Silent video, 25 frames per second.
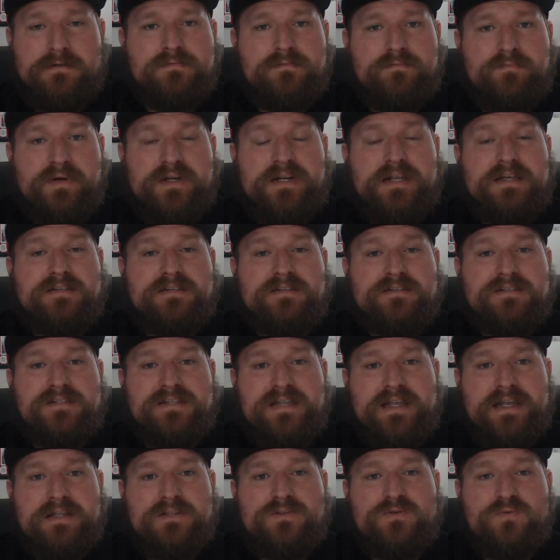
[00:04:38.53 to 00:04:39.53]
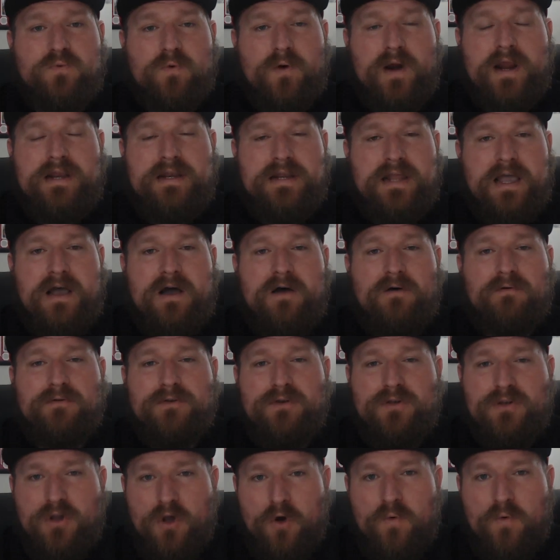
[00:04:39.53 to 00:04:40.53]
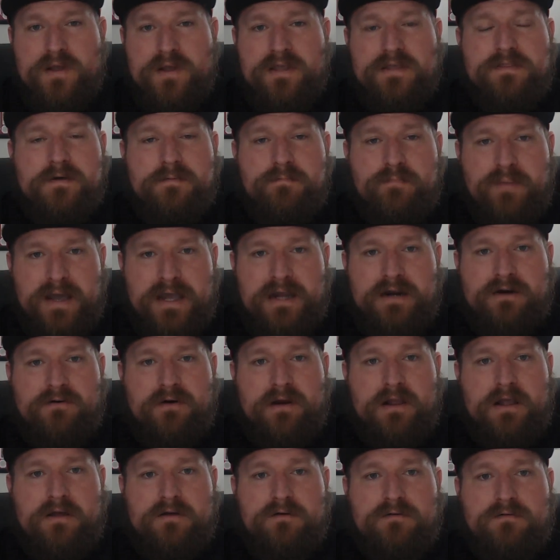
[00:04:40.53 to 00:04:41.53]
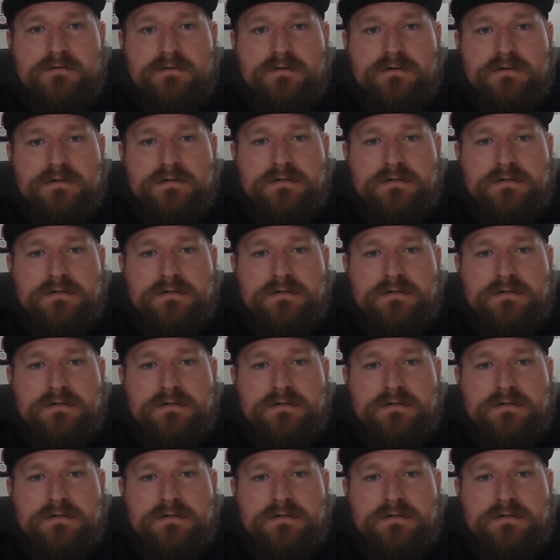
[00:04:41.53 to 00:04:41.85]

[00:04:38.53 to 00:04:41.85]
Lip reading: But as it stands right now, knowing the background